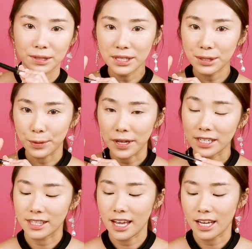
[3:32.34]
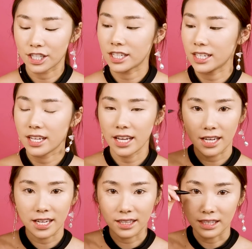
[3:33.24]
this one is actually
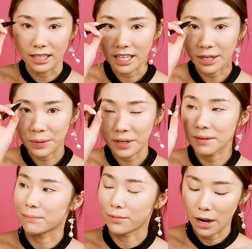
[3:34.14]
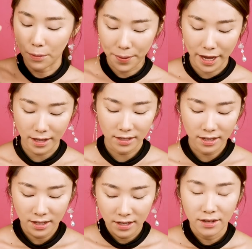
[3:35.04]
a liquid brow pen.
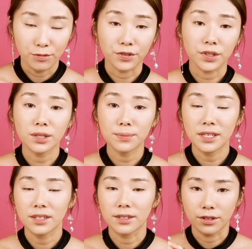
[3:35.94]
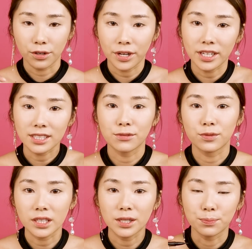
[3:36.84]
We're gonna be creating
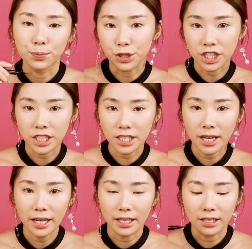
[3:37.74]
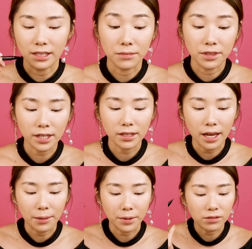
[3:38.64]
really bushy and thick
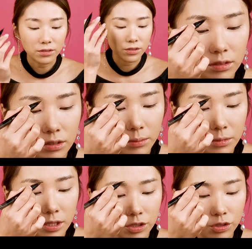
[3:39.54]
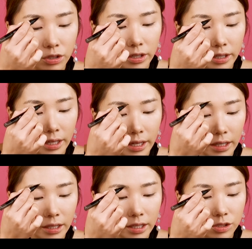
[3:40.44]
eyebrows. So I'm just drawing
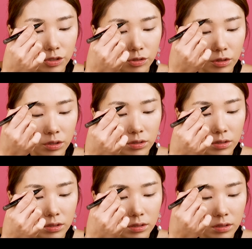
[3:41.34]
hair-like strokes.